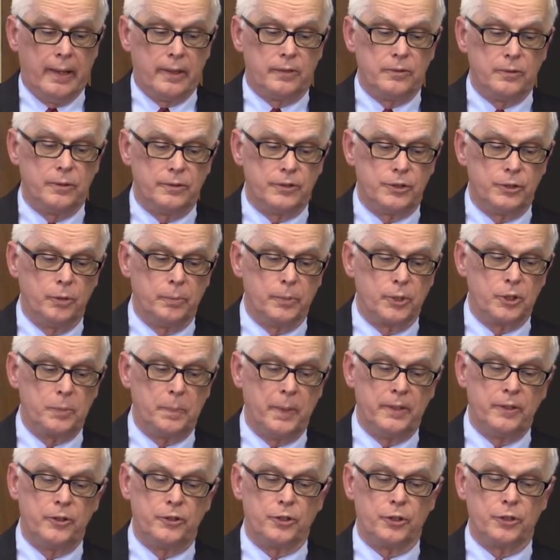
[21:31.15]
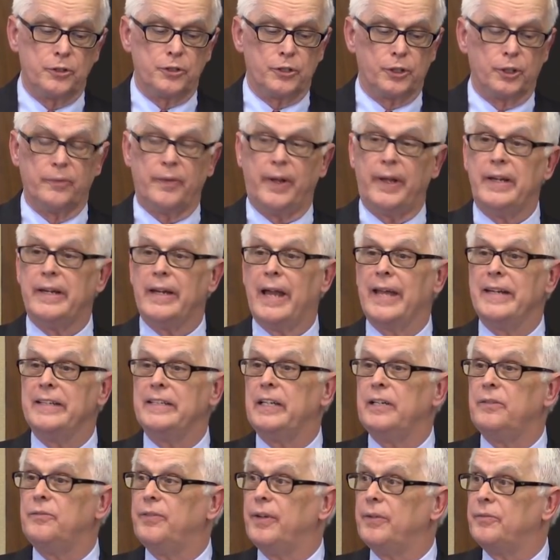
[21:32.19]
Consumer Expenditure Survey in
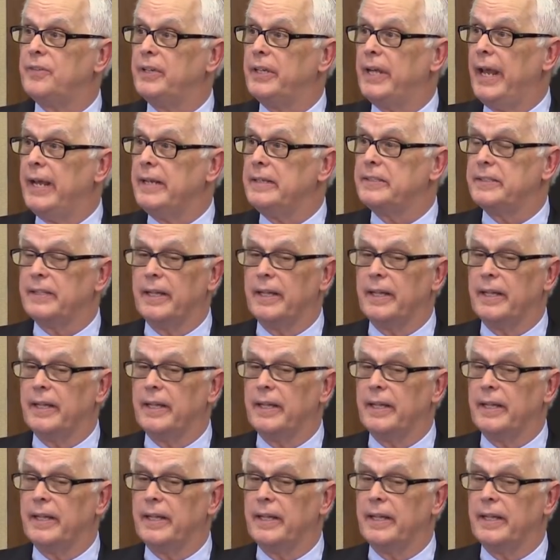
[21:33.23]
1958